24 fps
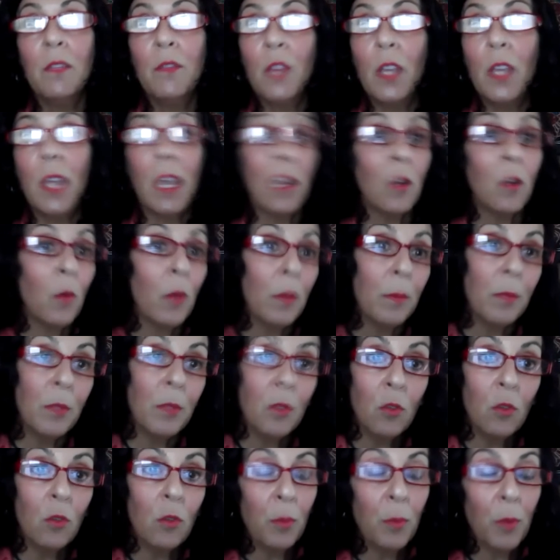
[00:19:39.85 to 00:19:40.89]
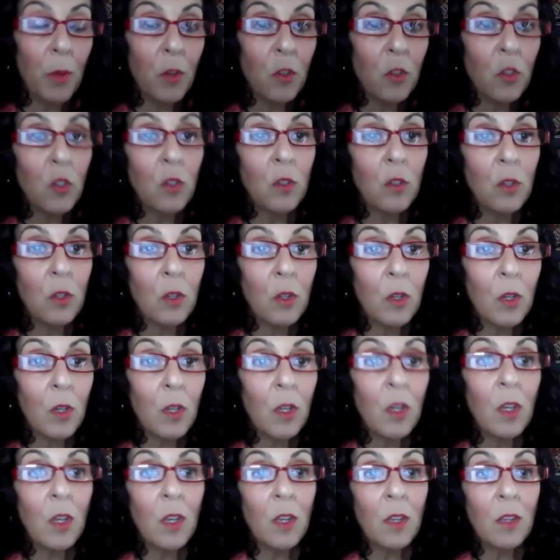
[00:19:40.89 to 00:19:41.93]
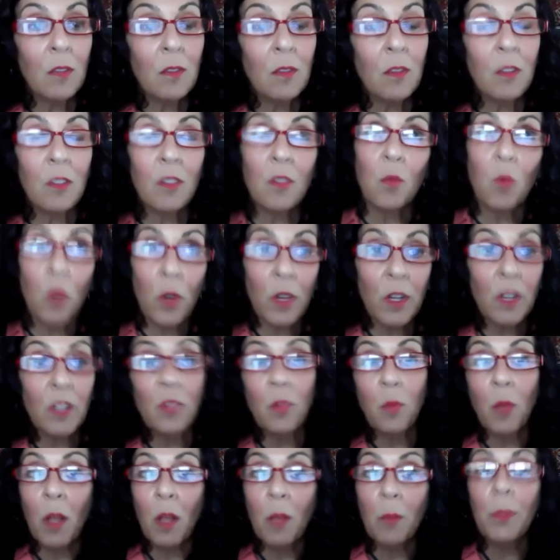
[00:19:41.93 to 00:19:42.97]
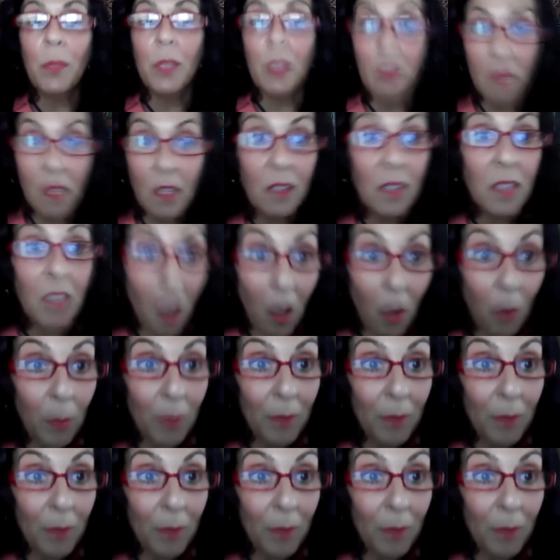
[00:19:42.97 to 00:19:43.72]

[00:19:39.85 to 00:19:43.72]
you can't grab a toothbrush, doesn't work as well, but it does help.